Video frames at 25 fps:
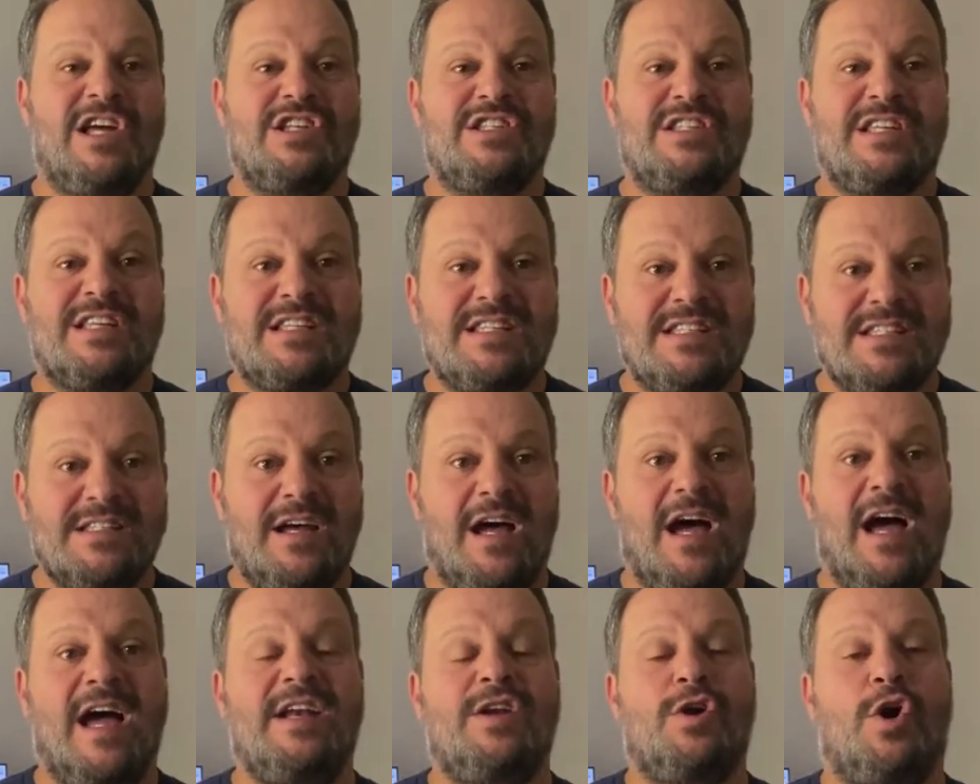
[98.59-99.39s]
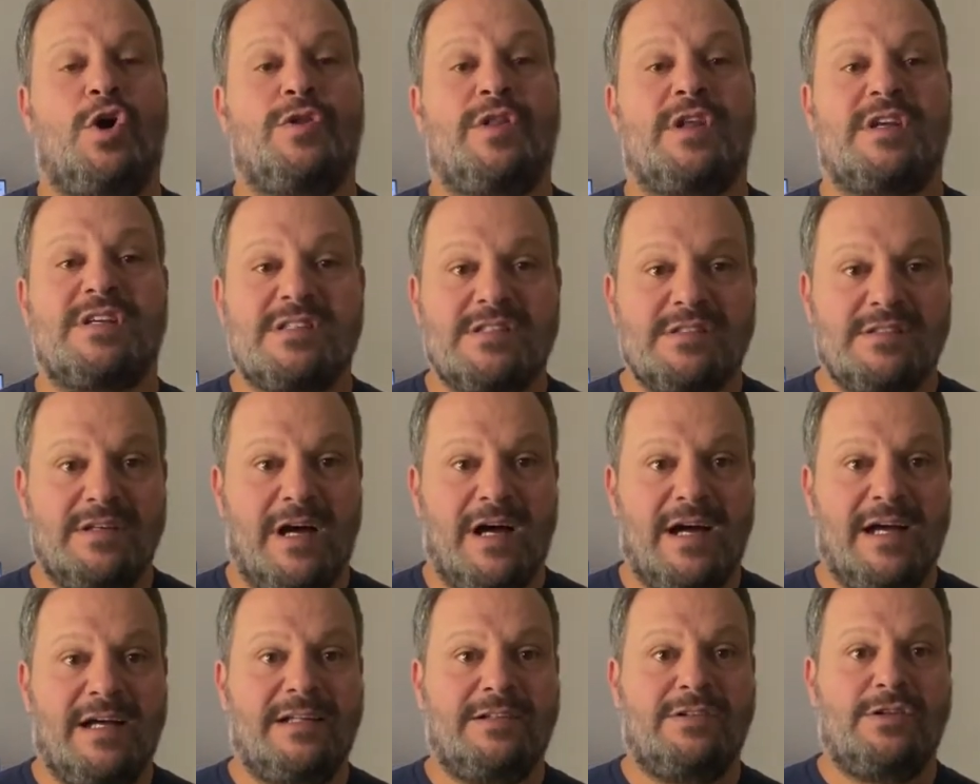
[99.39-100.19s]
decide on the
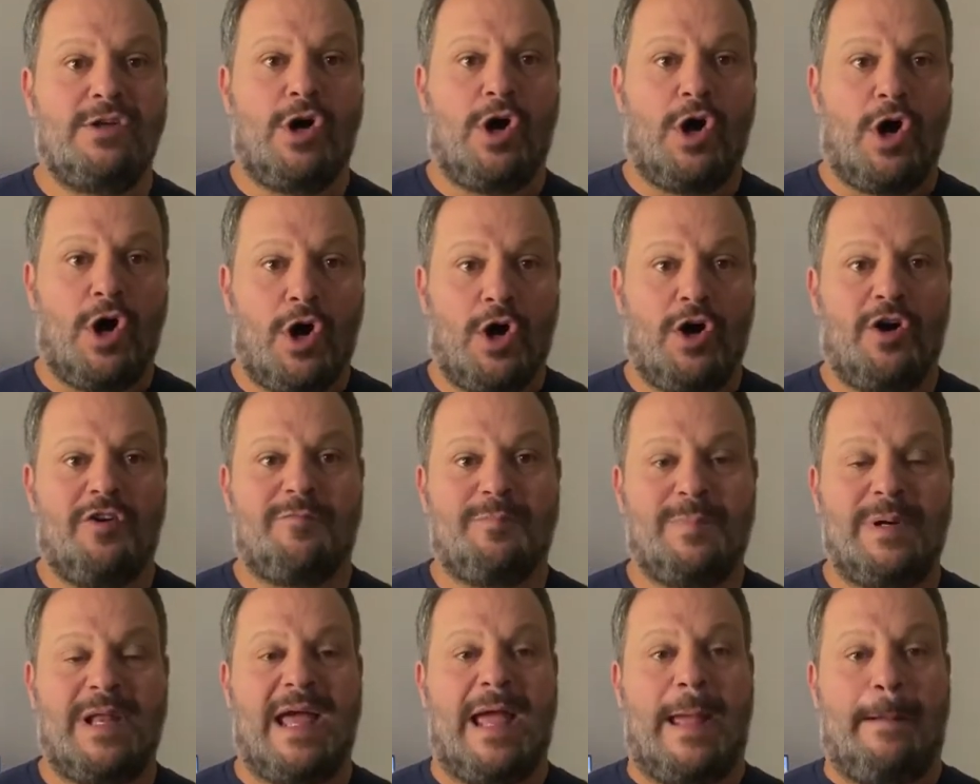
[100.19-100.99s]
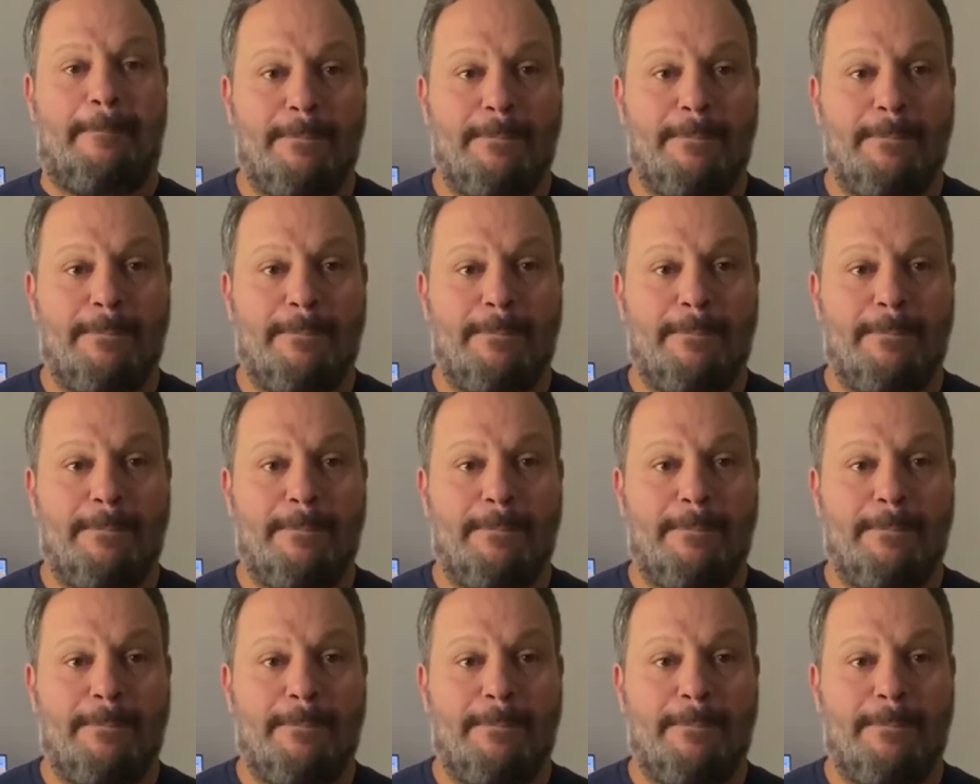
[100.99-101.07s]
style of play.